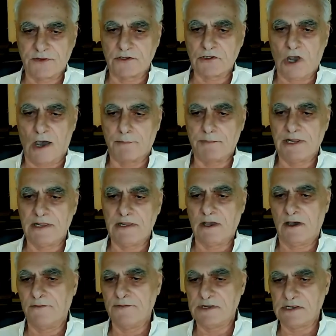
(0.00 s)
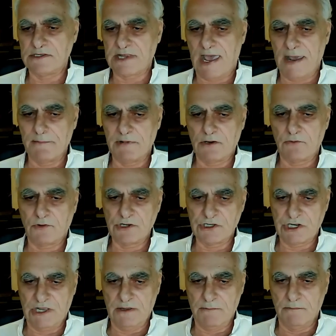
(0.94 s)
the toppling of the Islamic
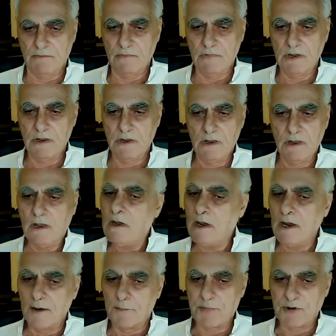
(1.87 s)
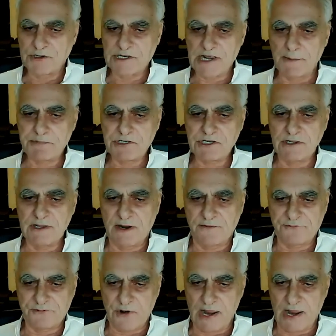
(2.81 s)
regime. a perception
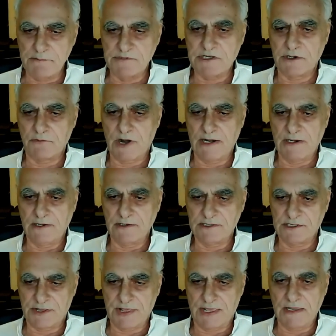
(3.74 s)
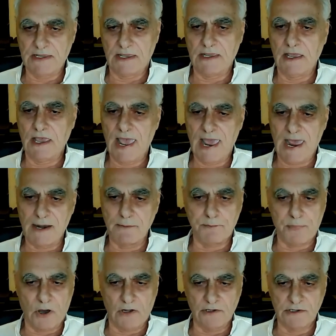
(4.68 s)
that frames Iranians' thinking
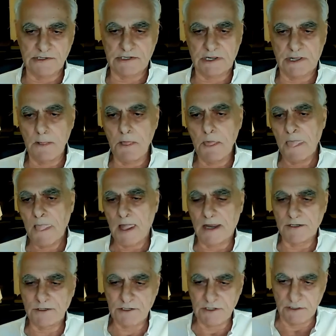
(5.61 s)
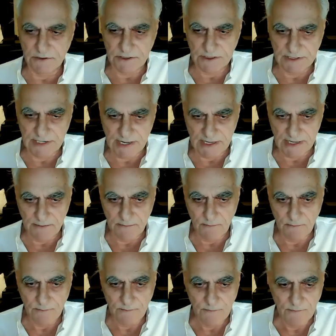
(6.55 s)
and policy until today.
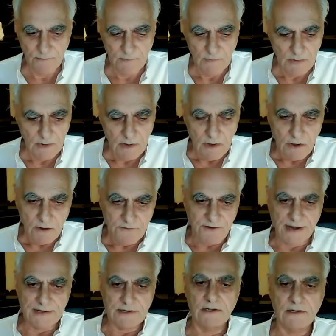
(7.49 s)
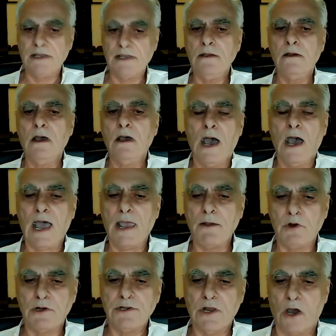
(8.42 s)
Finally, I
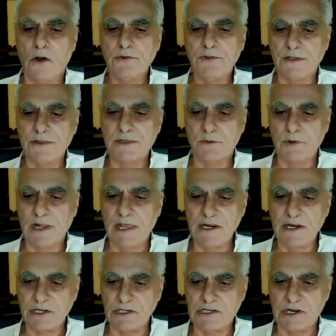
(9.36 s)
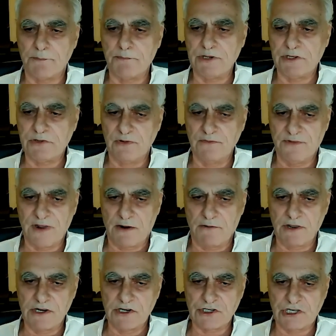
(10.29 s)
would note that the relationship between
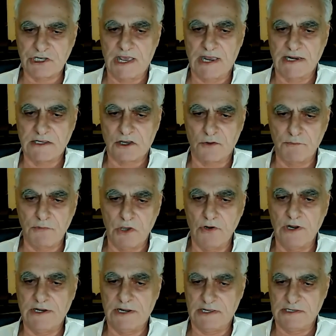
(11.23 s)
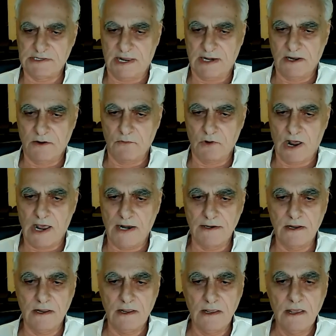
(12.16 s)
various Shiite communities in Iran